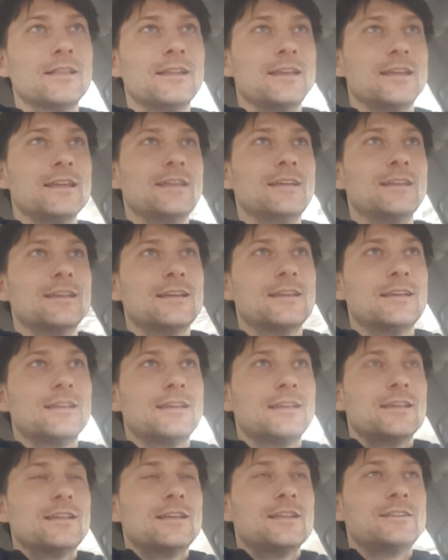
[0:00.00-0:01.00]
ability
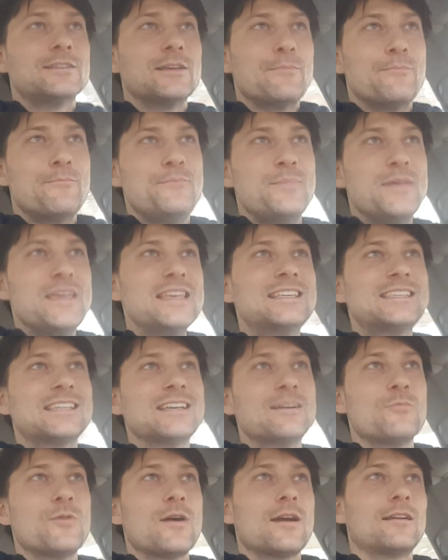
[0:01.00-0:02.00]
to
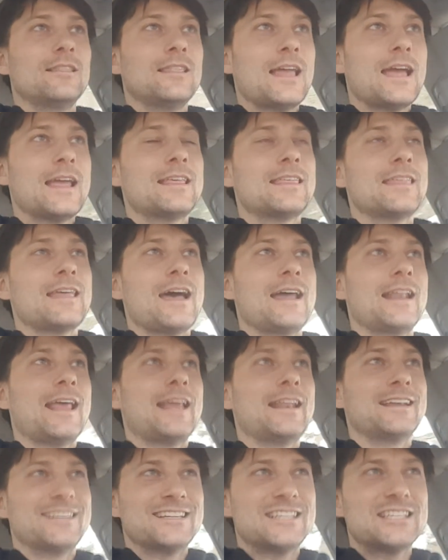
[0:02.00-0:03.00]
be somewhere like
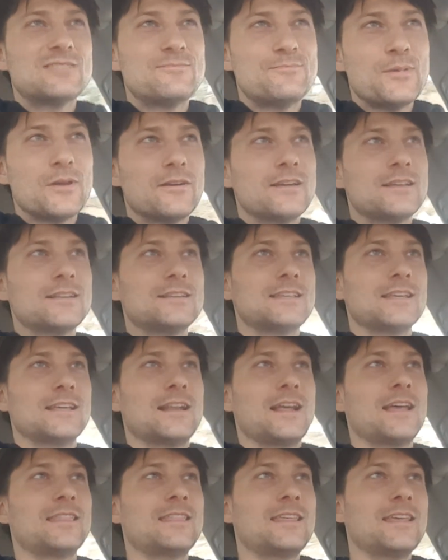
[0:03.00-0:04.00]
that and
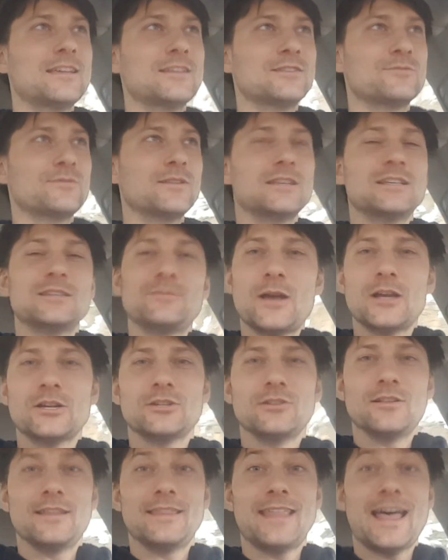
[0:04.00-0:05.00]
experience it, I think is really
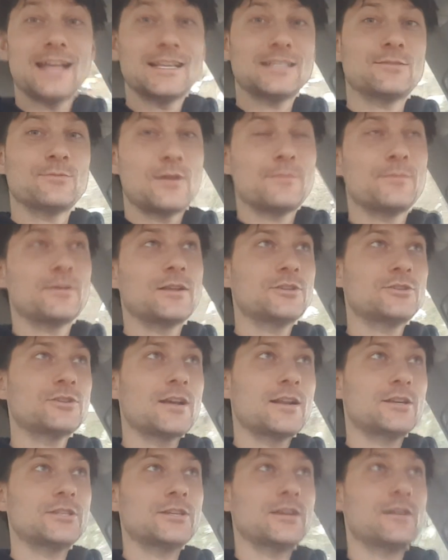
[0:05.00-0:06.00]
special. And that's what I'm
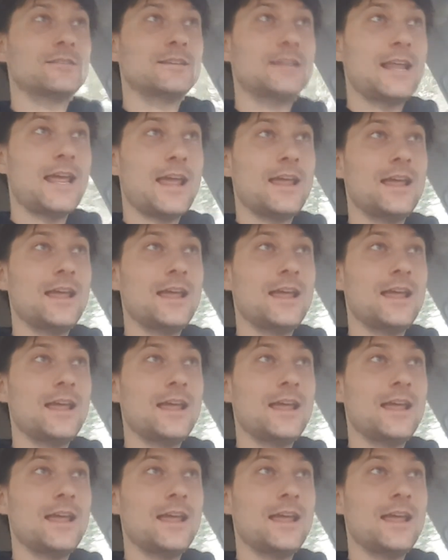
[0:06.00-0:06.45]
going to try to share